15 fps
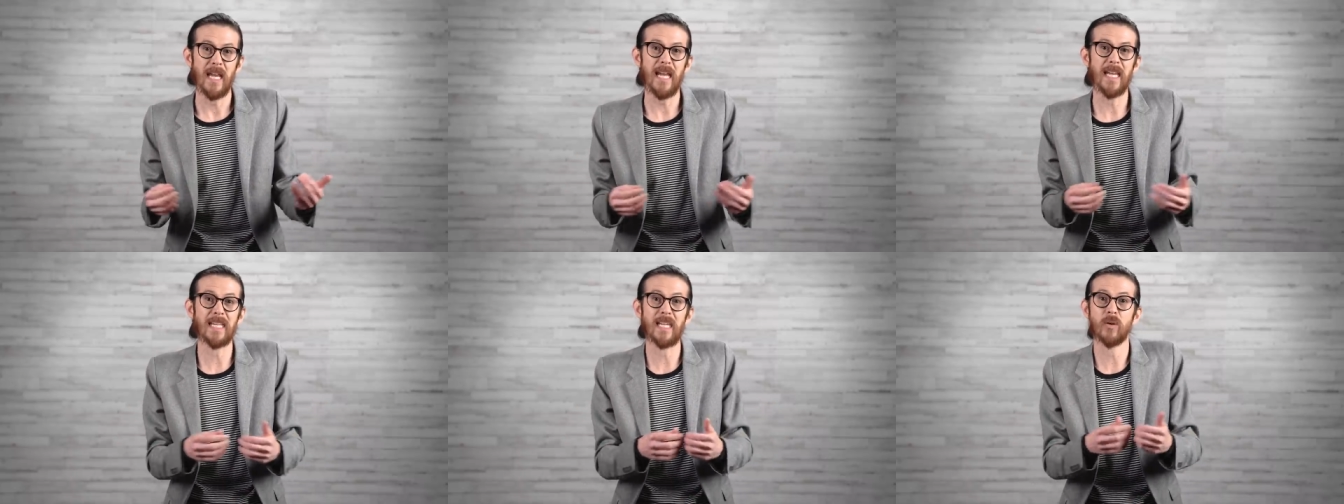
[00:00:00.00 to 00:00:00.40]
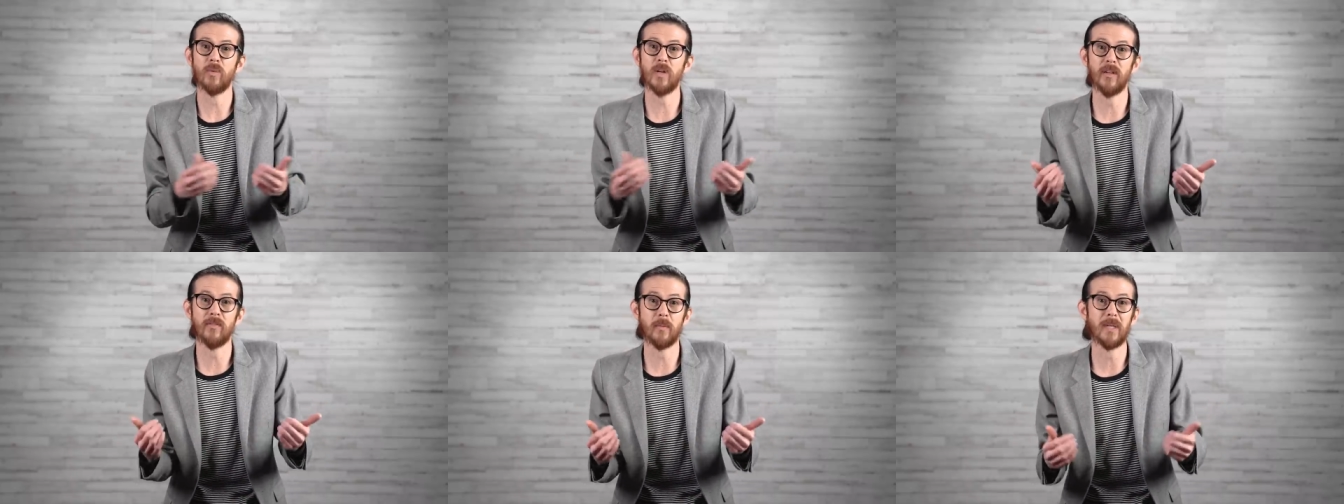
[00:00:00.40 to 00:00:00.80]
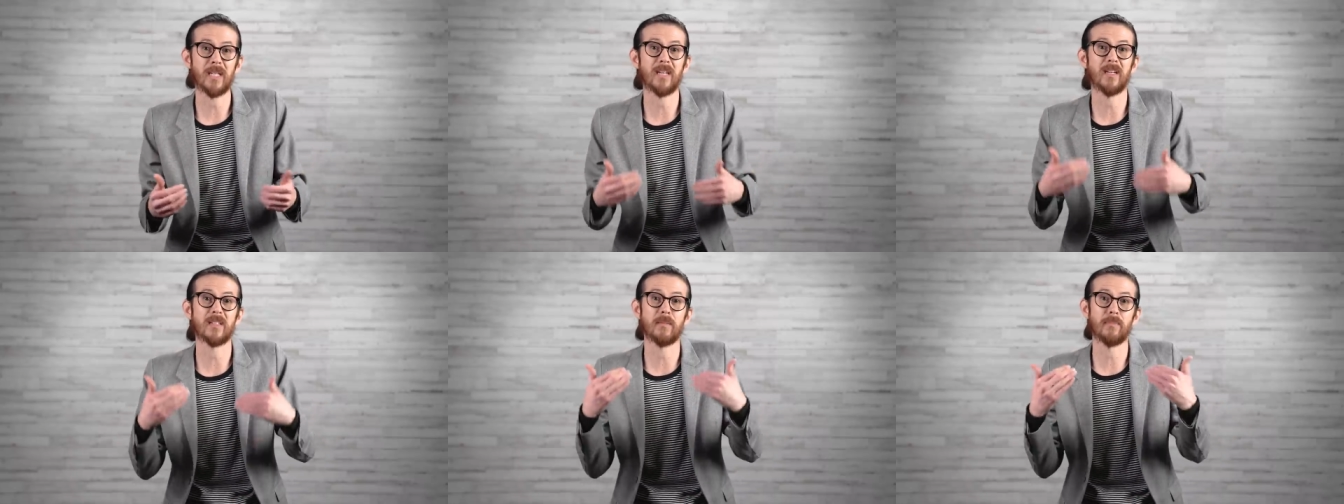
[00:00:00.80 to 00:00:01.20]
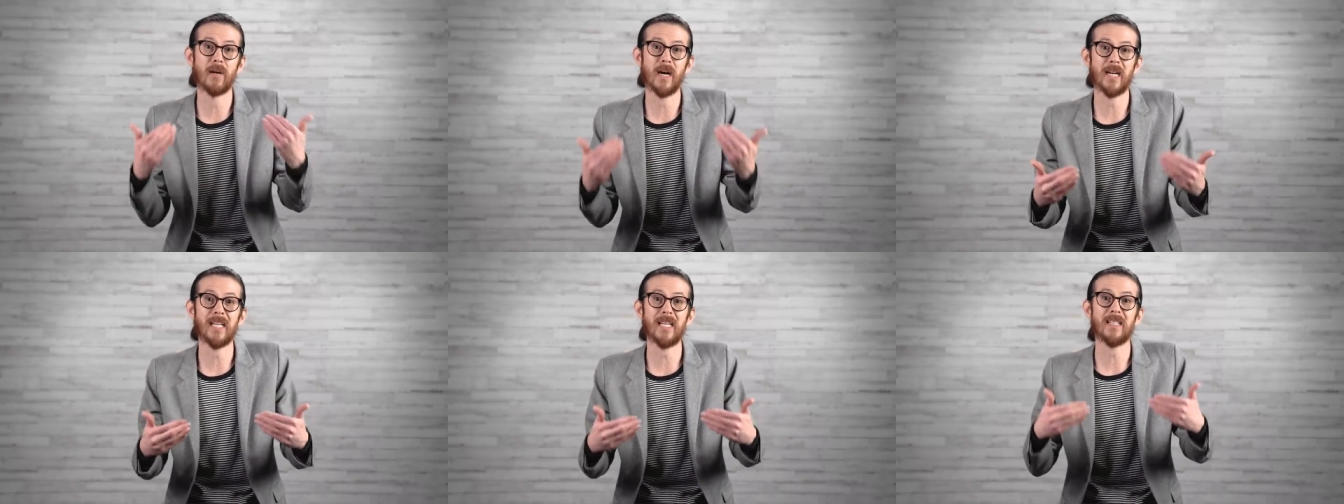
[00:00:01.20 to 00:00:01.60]
and get rid of it because the
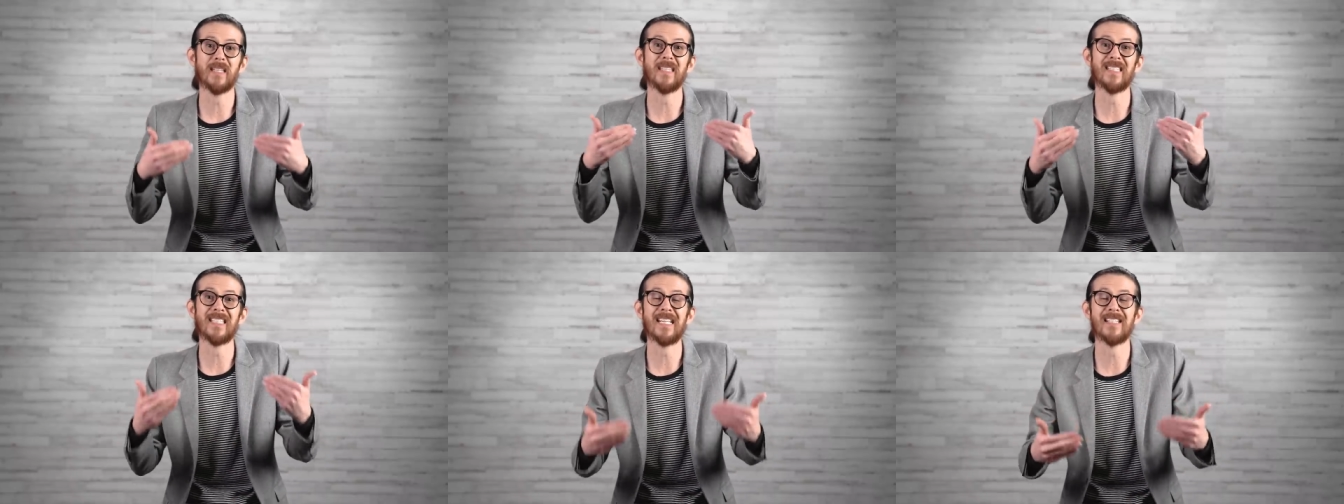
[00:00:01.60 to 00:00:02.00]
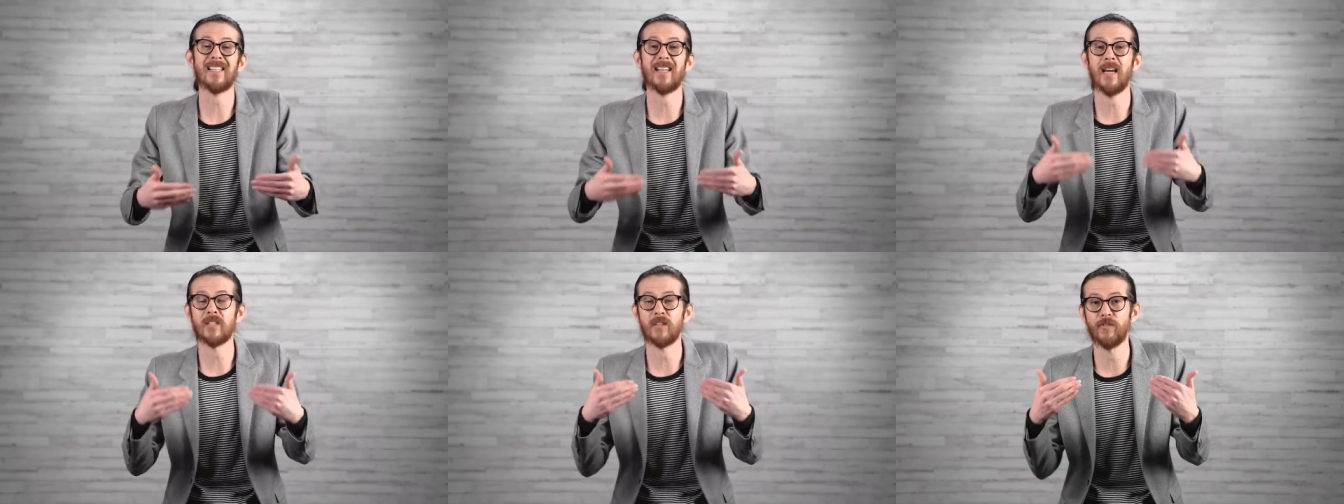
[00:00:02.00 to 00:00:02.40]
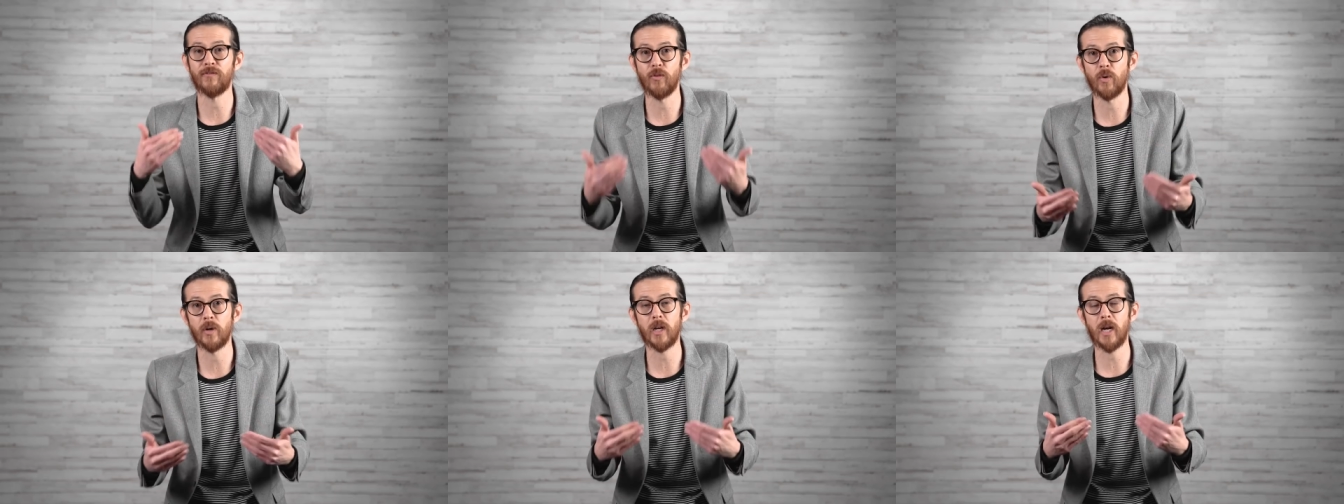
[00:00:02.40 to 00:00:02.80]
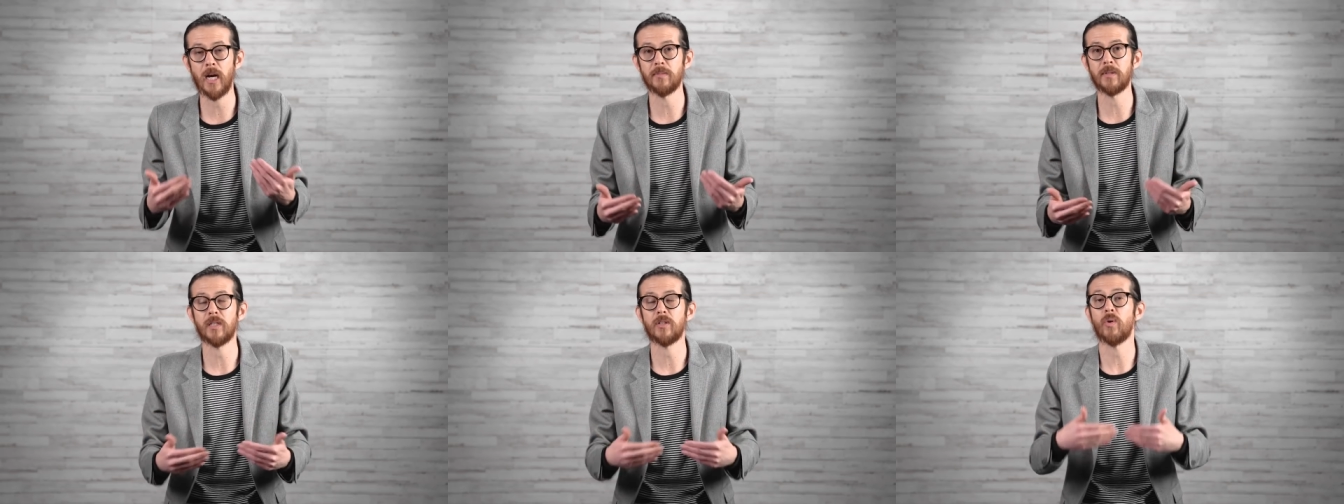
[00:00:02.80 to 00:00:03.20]
body sees it as a foreign
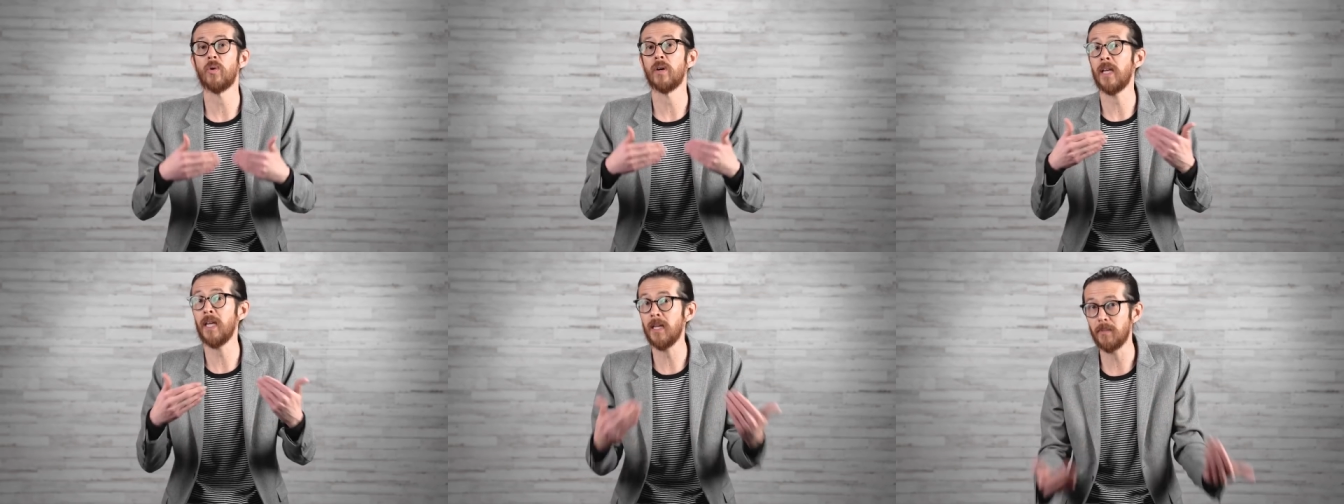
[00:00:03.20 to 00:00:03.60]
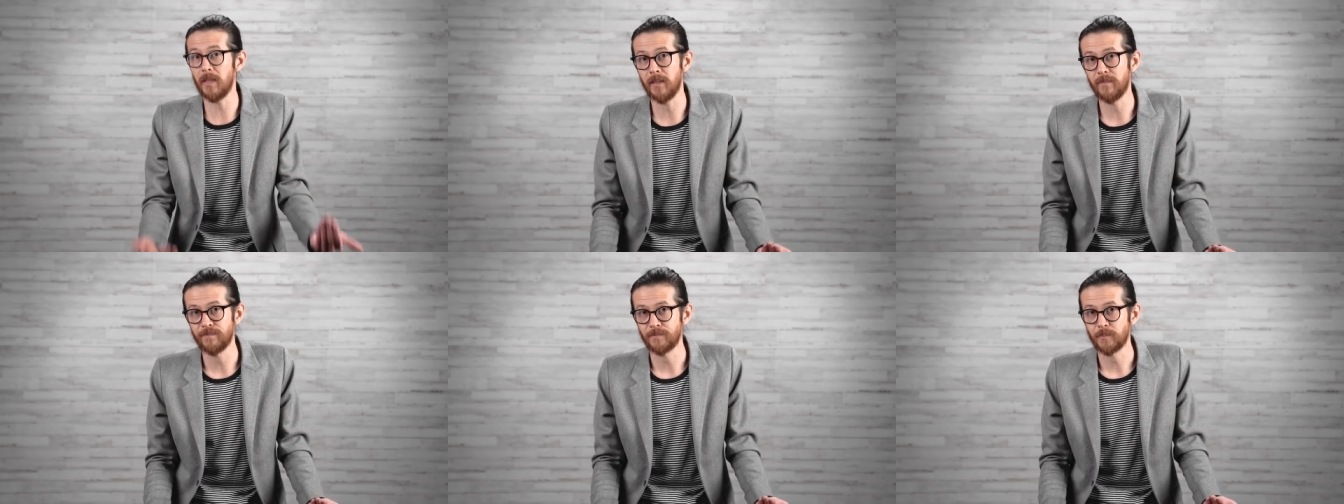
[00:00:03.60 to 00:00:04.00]
object or an enemy.